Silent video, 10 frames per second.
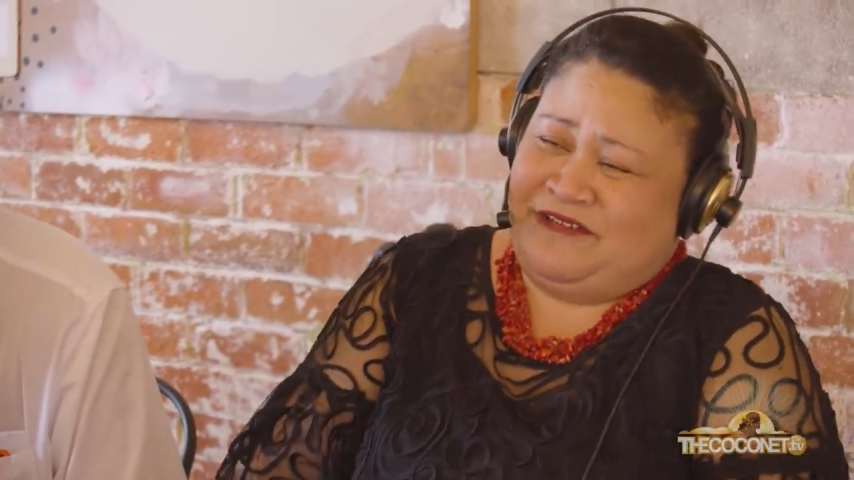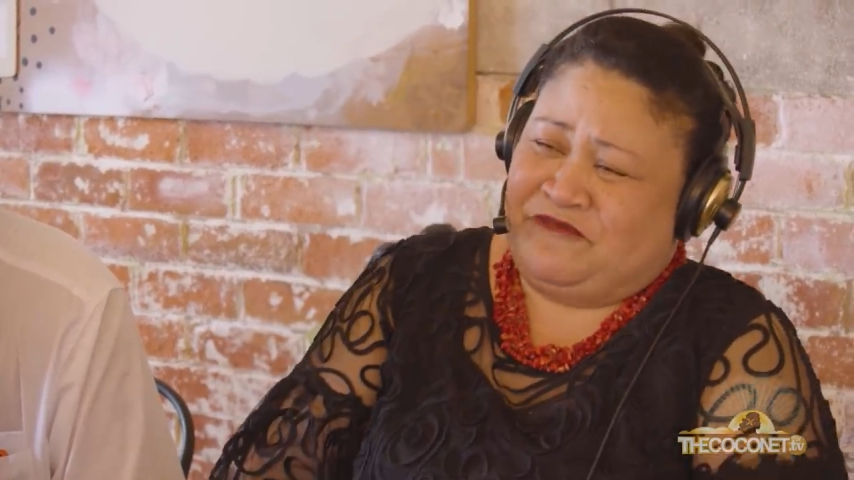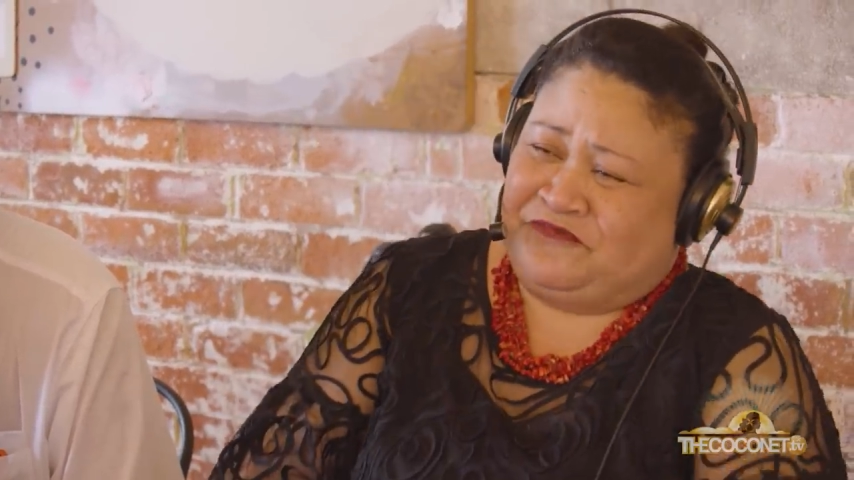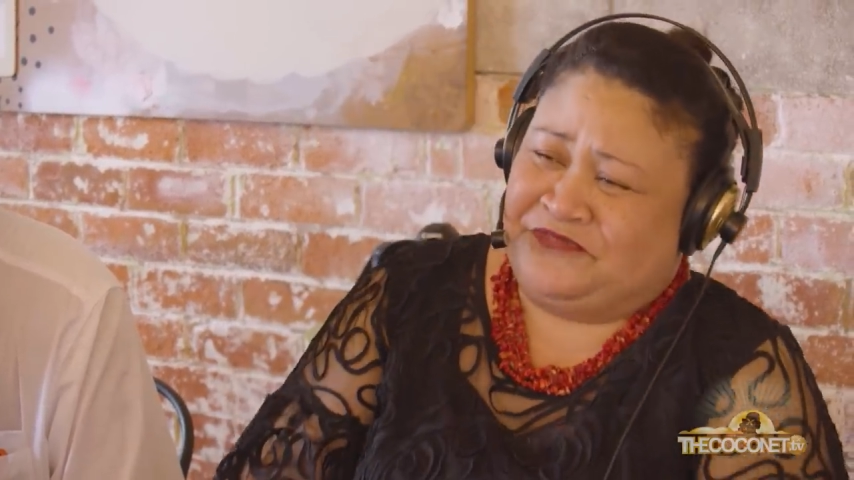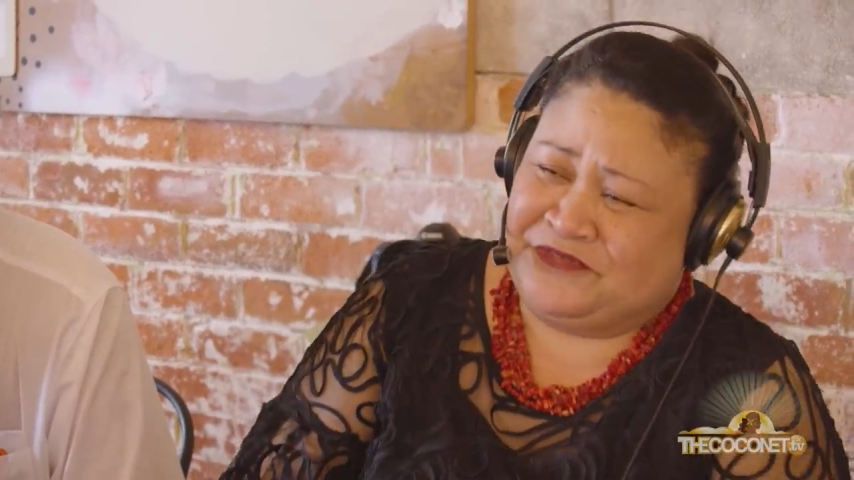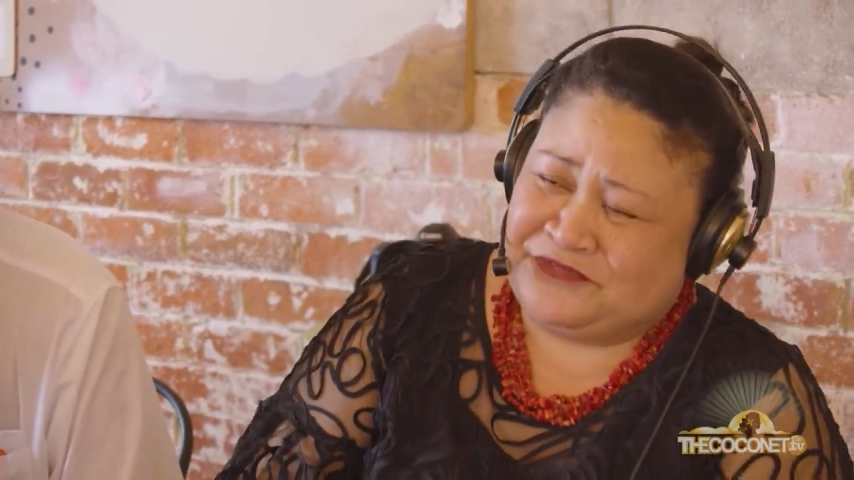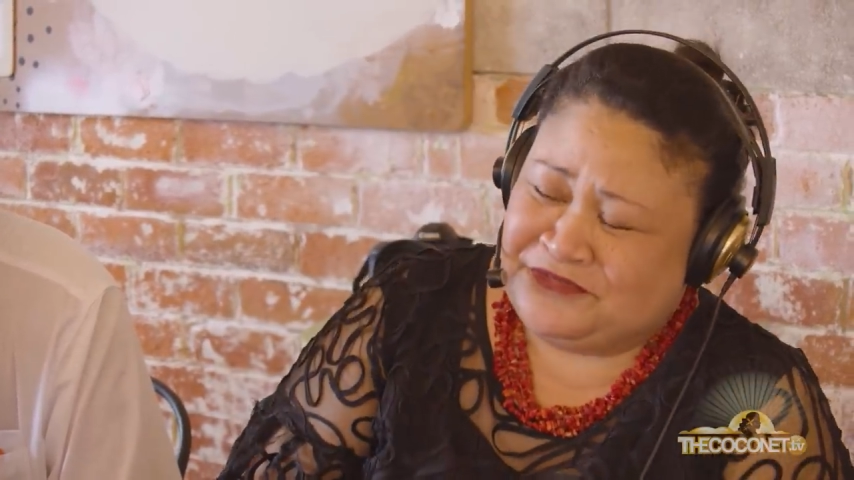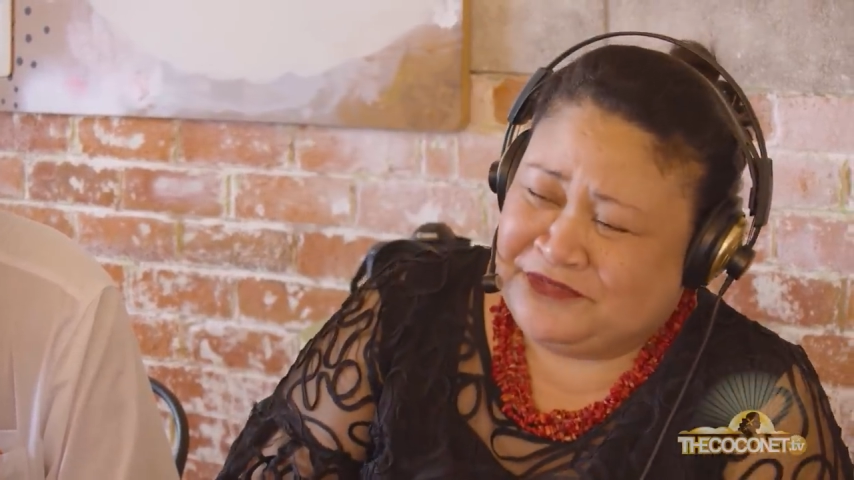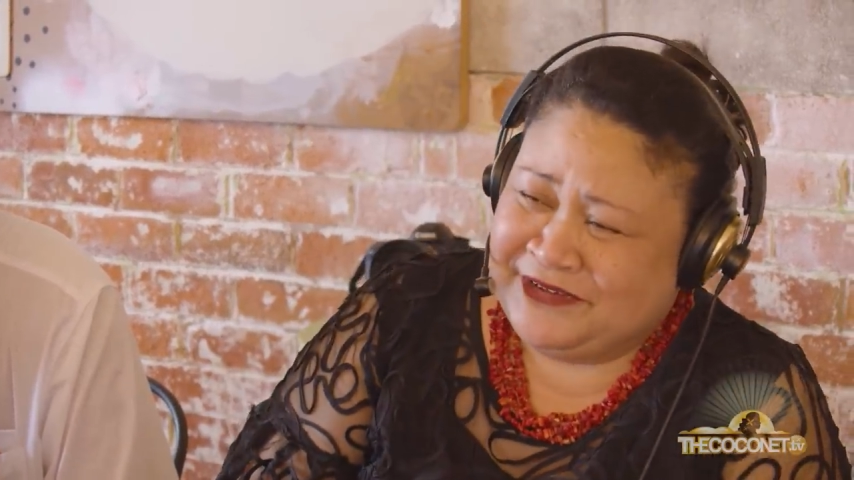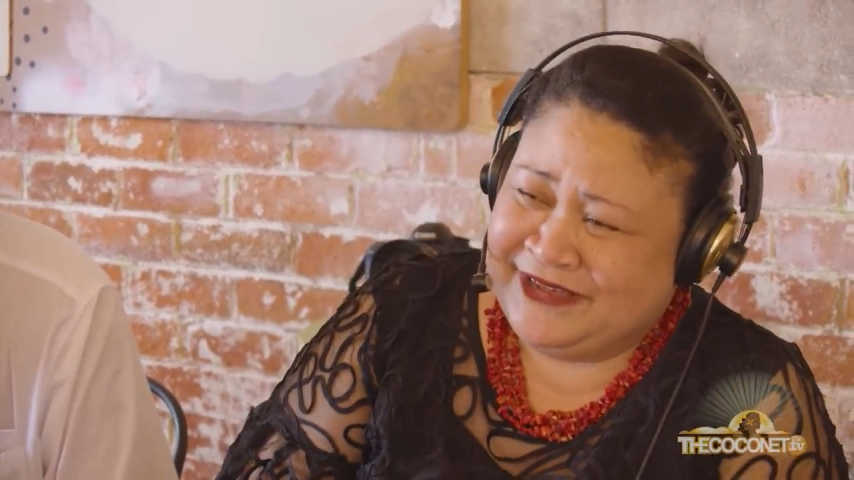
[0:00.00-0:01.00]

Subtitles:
of you.